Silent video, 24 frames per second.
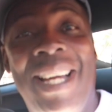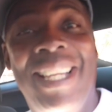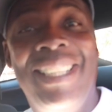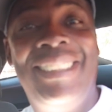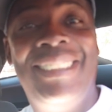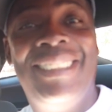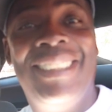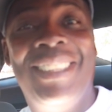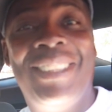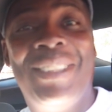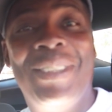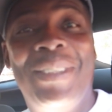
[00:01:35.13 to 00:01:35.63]

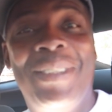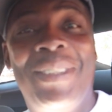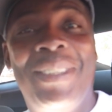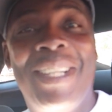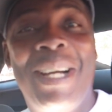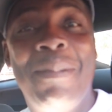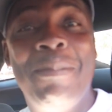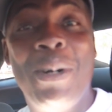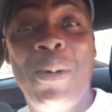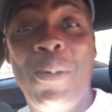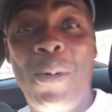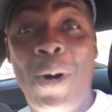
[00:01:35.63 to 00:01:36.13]
bicycle.
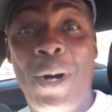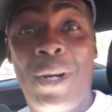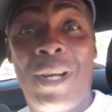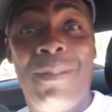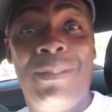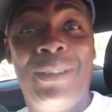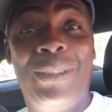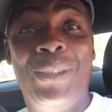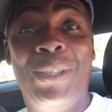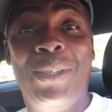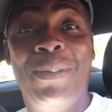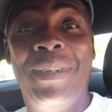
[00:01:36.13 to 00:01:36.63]
I'm gonna walk
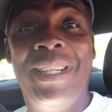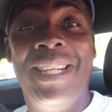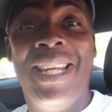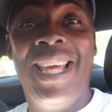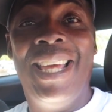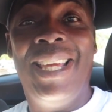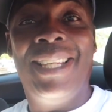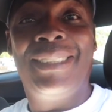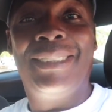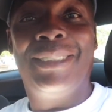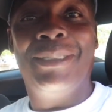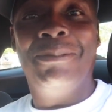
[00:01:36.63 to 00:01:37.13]
up to them and
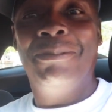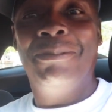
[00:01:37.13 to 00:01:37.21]
ask